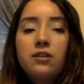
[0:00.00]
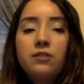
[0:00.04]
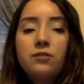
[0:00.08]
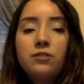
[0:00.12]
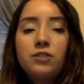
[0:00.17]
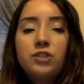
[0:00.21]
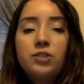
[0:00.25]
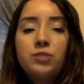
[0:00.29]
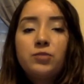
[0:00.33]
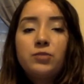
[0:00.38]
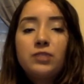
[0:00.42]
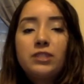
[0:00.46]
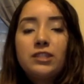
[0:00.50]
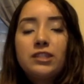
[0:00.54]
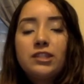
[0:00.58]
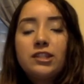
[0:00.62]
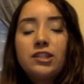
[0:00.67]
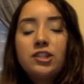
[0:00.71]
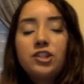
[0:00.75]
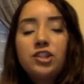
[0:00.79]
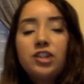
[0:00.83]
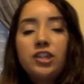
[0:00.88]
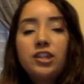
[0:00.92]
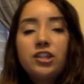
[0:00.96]
which means
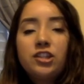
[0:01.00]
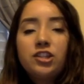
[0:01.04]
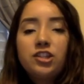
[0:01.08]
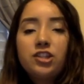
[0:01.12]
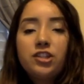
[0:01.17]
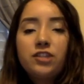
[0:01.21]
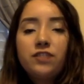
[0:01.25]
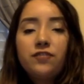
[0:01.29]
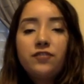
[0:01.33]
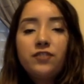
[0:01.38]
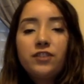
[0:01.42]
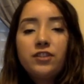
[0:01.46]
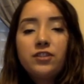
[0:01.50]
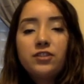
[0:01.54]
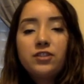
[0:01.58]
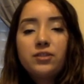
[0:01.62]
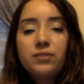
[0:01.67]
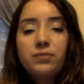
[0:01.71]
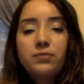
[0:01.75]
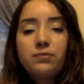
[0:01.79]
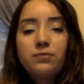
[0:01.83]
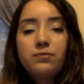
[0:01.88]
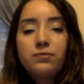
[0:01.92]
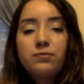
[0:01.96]
a change in
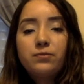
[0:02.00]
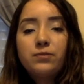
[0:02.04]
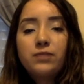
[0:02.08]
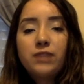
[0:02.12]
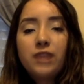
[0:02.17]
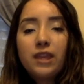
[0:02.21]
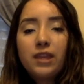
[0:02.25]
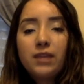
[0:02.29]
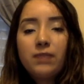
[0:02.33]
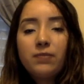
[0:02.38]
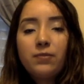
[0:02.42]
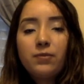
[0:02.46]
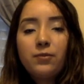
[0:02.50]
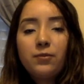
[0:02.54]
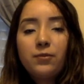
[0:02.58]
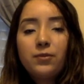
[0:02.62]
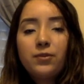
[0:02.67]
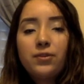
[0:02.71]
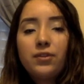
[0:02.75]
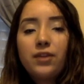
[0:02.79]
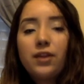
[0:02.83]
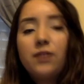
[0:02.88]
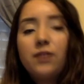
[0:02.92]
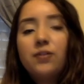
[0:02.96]
phenotype
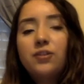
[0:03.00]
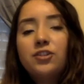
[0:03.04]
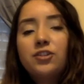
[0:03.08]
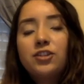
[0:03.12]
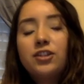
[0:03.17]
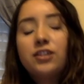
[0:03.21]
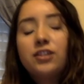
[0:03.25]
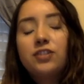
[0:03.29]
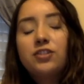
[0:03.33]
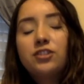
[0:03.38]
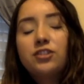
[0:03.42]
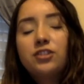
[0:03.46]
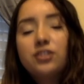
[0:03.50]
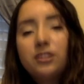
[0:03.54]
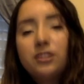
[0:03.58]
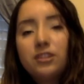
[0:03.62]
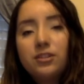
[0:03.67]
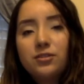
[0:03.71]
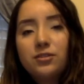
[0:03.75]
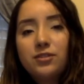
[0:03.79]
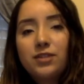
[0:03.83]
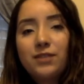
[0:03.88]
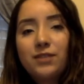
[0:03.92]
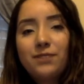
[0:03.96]
without a change in
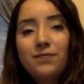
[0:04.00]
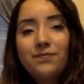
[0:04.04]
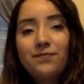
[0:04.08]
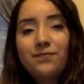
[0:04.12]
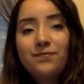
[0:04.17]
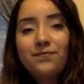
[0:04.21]
genotype.